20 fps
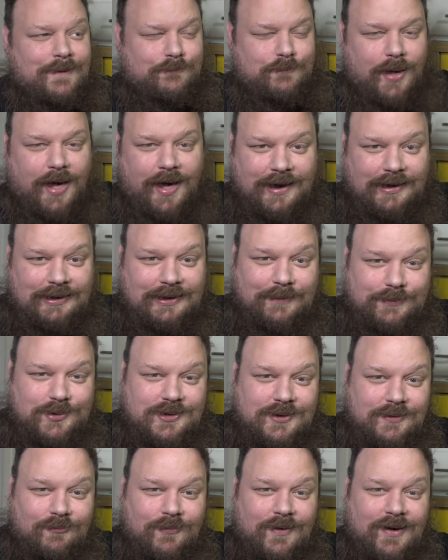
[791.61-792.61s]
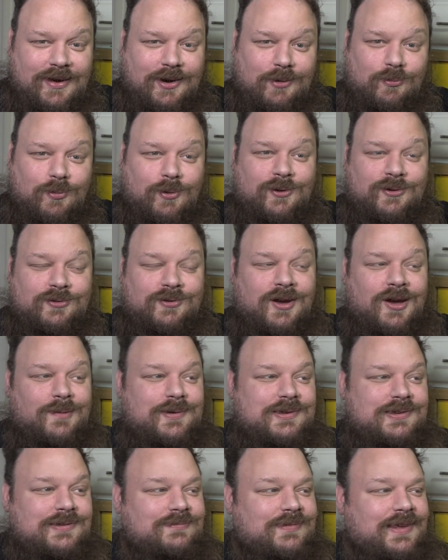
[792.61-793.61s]
pile up somewhere in a wardrobe
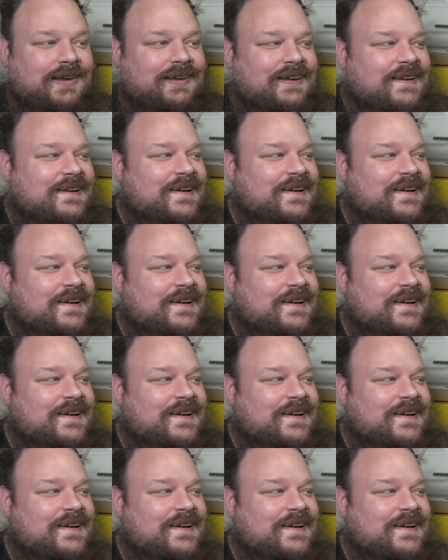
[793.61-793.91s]
or something.